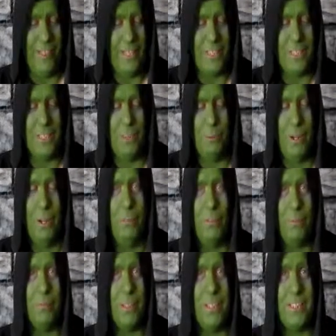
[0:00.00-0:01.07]
That's
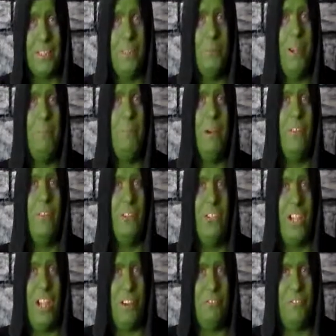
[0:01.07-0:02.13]
the way
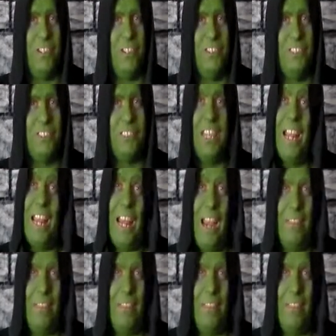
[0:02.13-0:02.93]
Brother Jack feels,